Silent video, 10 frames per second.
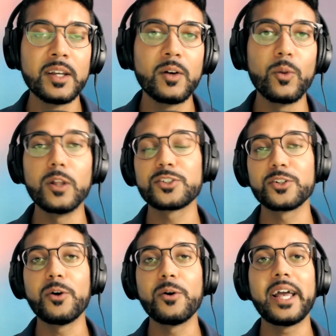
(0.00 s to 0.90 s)
We'll also
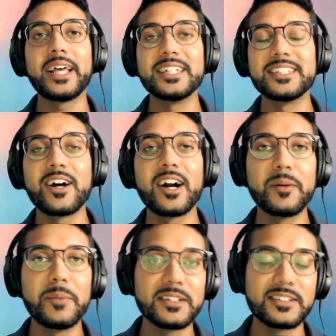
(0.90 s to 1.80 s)
go ahead and talk
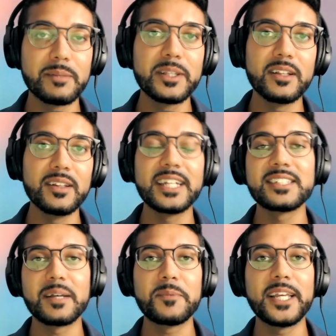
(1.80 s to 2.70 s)
about some of the
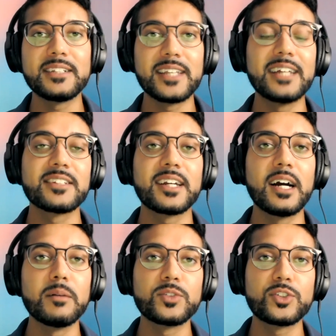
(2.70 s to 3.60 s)
latest updates as it
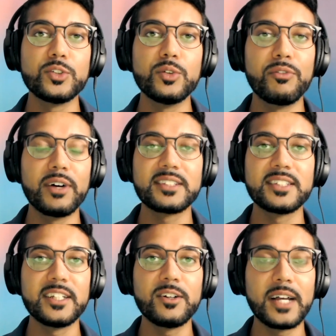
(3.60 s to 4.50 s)
comes to
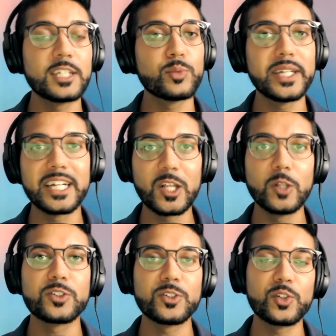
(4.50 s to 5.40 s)
Vasil as we get
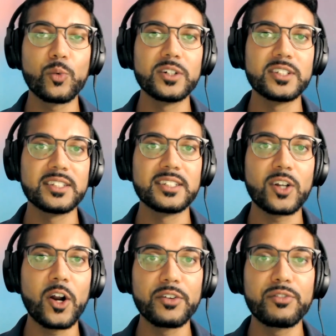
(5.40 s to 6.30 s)
closer towards this
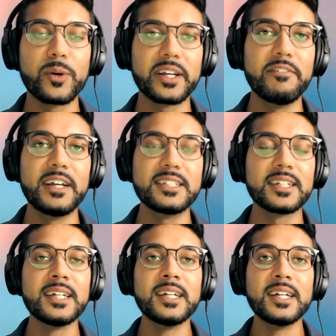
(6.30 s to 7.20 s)
hard fork event,
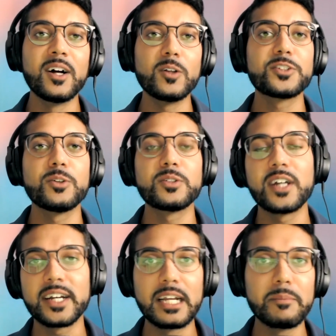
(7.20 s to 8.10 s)
also
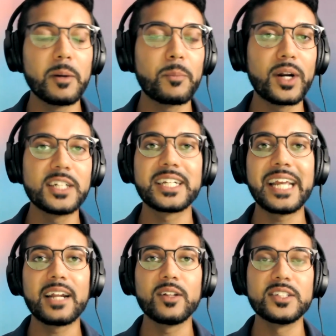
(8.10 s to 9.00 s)
talking about Project
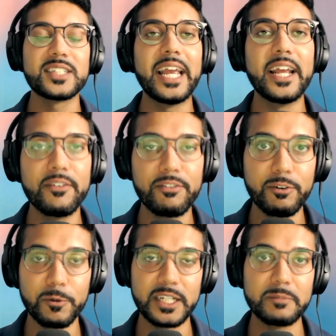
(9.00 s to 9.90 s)
Catalyst and
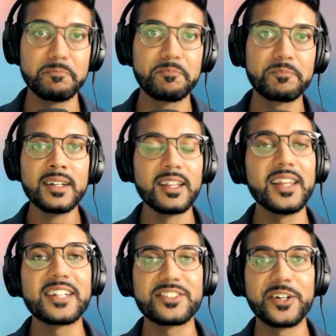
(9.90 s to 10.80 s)
voting.
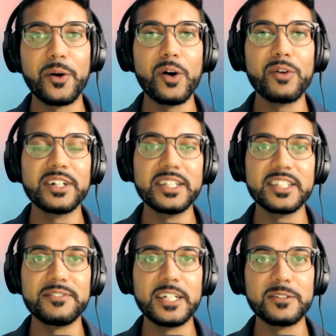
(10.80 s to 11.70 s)
Lots to go over in
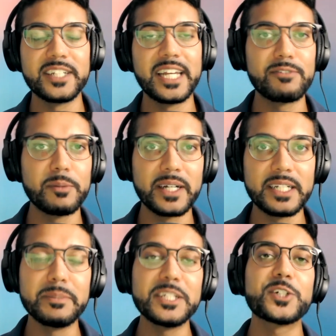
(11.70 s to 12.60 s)
this video today, everybody.
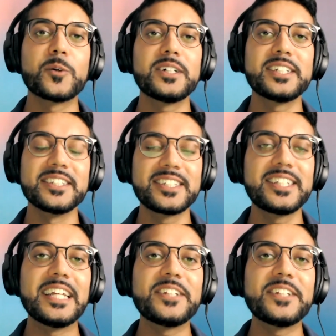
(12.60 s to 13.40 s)
Be sure to stay